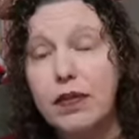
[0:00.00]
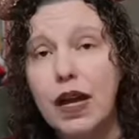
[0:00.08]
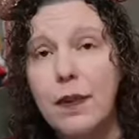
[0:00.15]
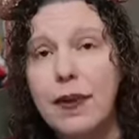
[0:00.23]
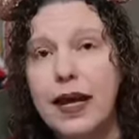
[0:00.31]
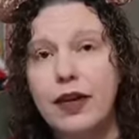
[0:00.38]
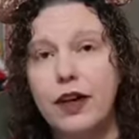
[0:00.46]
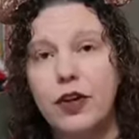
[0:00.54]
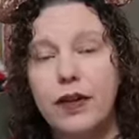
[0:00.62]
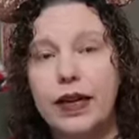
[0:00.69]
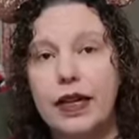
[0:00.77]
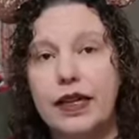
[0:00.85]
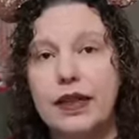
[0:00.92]
Abeka
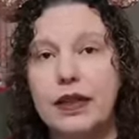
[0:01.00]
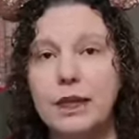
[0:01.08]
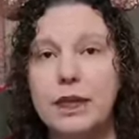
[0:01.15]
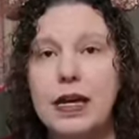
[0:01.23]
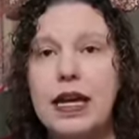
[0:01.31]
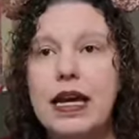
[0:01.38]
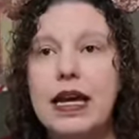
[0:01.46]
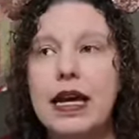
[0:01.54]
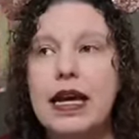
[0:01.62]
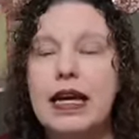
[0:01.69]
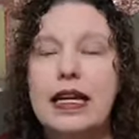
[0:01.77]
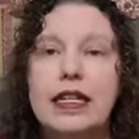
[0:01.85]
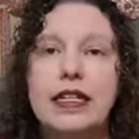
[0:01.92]
curriculum
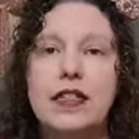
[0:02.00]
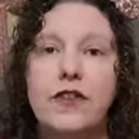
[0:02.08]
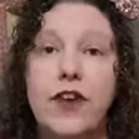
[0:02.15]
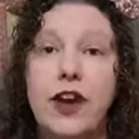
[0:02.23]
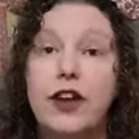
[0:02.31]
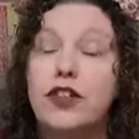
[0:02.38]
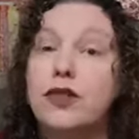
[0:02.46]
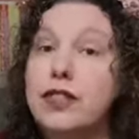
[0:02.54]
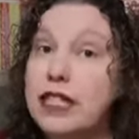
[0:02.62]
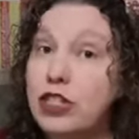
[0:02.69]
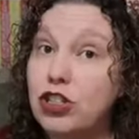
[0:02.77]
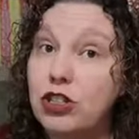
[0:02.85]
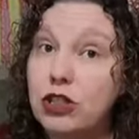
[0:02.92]
is very
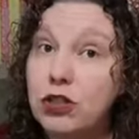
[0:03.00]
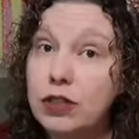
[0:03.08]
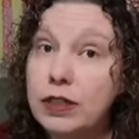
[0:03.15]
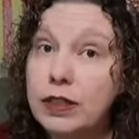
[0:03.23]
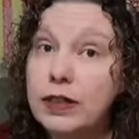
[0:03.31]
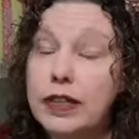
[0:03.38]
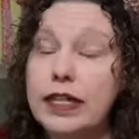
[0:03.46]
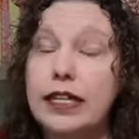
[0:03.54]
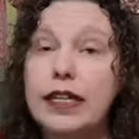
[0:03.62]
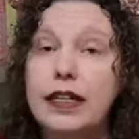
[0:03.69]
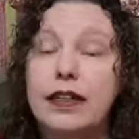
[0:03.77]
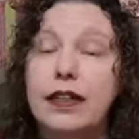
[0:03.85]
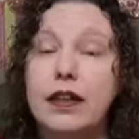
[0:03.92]
traditional.
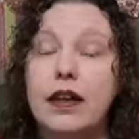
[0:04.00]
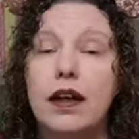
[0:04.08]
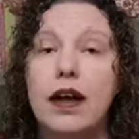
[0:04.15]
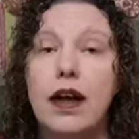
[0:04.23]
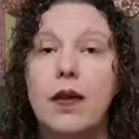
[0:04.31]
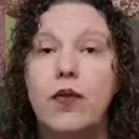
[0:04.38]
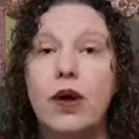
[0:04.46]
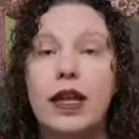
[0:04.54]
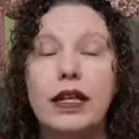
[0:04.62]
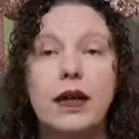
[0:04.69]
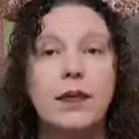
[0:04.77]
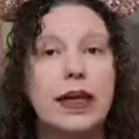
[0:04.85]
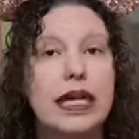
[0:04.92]
It um, One of
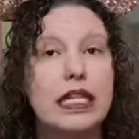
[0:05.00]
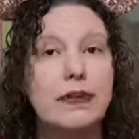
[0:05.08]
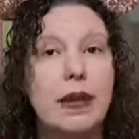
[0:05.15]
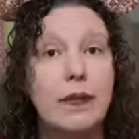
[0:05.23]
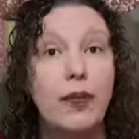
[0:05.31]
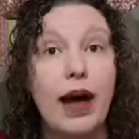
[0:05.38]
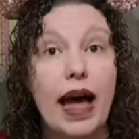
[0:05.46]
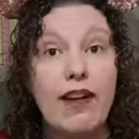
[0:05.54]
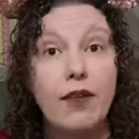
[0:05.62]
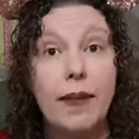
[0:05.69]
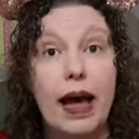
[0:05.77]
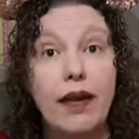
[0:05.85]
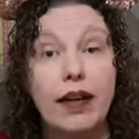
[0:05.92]
the complaints people have
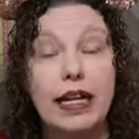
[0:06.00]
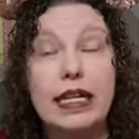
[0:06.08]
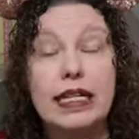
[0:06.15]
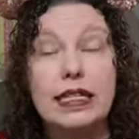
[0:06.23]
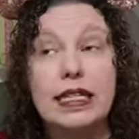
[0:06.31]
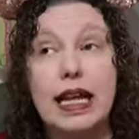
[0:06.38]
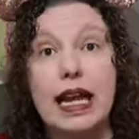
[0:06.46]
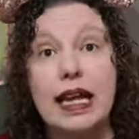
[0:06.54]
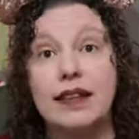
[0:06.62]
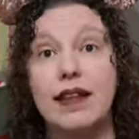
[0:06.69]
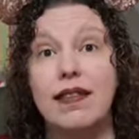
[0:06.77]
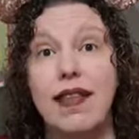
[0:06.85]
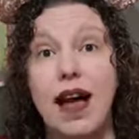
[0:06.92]
about it is that it
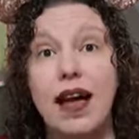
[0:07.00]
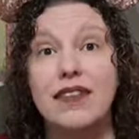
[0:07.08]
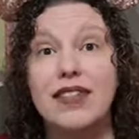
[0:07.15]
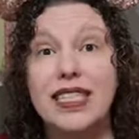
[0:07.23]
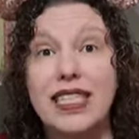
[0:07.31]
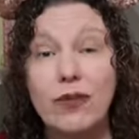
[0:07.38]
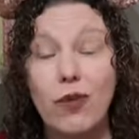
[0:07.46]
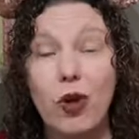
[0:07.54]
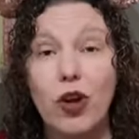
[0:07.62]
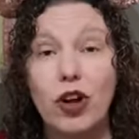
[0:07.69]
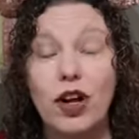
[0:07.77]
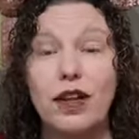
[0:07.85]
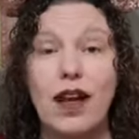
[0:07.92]
has a lot of seat
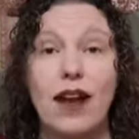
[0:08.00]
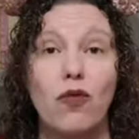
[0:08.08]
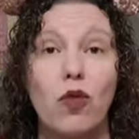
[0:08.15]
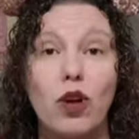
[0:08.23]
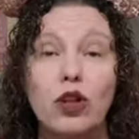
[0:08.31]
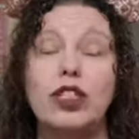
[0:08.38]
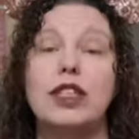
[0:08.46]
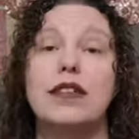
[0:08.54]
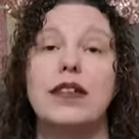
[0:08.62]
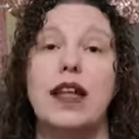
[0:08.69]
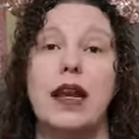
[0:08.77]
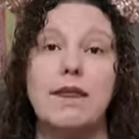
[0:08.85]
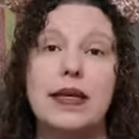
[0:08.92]
work, a lot of worksheets, a
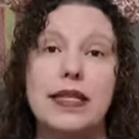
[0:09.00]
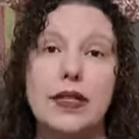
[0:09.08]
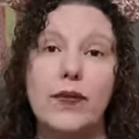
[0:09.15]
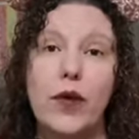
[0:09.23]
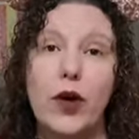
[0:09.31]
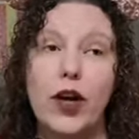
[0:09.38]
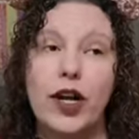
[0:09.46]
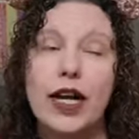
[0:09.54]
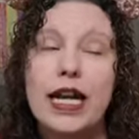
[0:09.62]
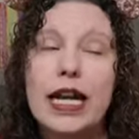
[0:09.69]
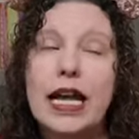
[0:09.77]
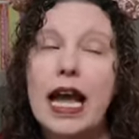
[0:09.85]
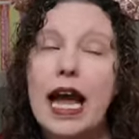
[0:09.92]
lot of busy work.
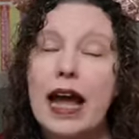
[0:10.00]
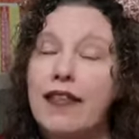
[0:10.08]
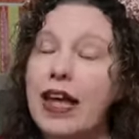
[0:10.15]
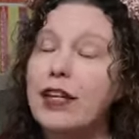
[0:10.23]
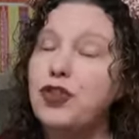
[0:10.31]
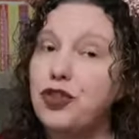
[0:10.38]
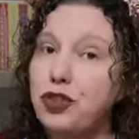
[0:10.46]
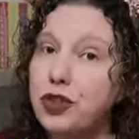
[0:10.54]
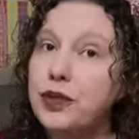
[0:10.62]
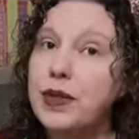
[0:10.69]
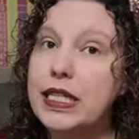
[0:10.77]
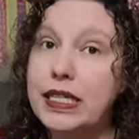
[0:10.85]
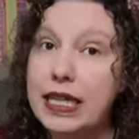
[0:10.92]
And that is
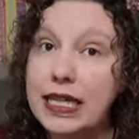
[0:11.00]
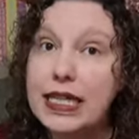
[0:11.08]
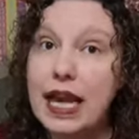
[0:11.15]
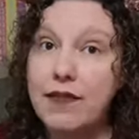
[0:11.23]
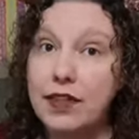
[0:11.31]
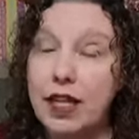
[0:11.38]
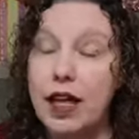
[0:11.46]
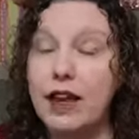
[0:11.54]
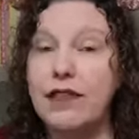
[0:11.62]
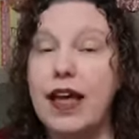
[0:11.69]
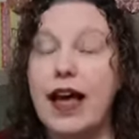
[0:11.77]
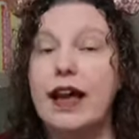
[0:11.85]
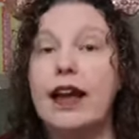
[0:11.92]
true. It does have a lot of
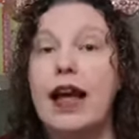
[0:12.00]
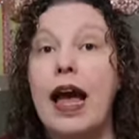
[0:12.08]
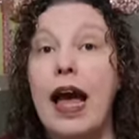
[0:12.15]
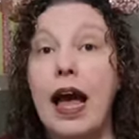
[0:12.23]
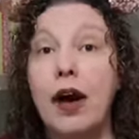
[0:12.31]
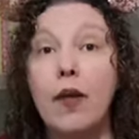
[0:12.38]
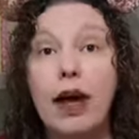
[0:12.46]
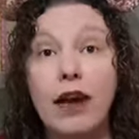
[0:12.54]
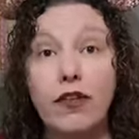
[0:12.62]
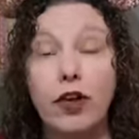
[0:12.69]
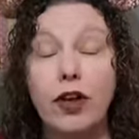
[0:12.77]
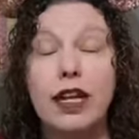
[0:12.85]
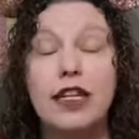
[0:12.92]
that.
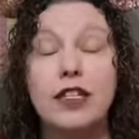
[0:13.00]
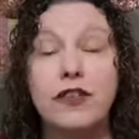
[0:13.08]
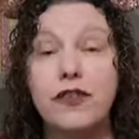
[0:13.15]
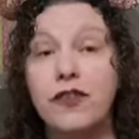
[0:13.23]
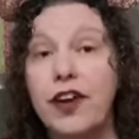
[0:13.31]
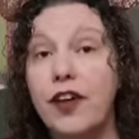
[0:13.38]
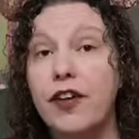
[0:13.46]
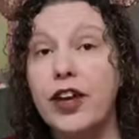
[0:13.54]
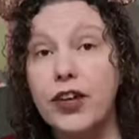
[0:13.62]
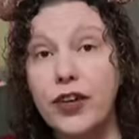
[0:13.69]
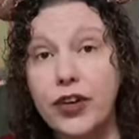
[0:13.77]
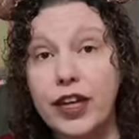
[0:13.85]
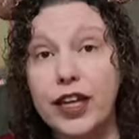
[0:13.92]
However, it is very
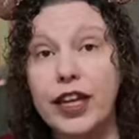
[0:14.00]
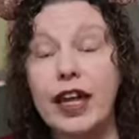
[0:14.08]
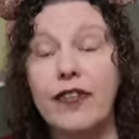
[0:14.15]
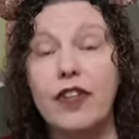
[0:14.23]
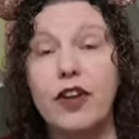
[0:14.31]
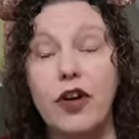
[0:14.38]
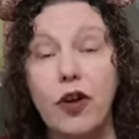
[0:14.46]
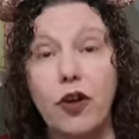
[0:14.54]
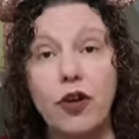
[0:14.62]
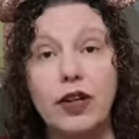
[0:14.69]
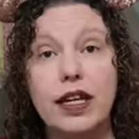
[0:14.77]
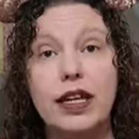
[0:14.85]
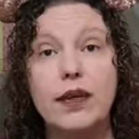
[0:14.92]
good at the
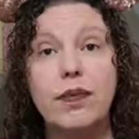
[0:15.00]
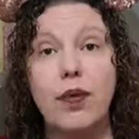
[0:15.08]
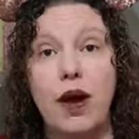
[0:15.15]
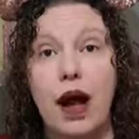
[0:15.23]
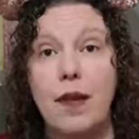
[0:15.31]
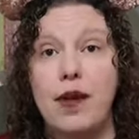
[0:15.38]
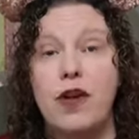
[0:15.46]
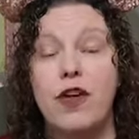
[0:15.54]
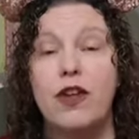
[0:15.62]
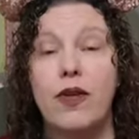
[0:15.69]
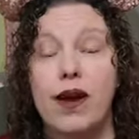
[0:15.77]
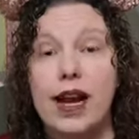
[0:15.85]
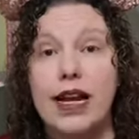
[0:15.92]
early primary
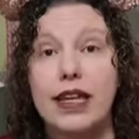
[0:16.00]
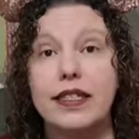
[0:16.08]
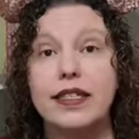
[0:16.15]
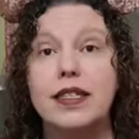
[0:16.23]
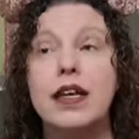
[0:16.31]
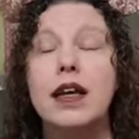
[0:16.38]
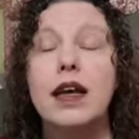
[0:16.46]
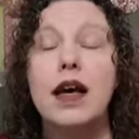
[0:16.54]
grades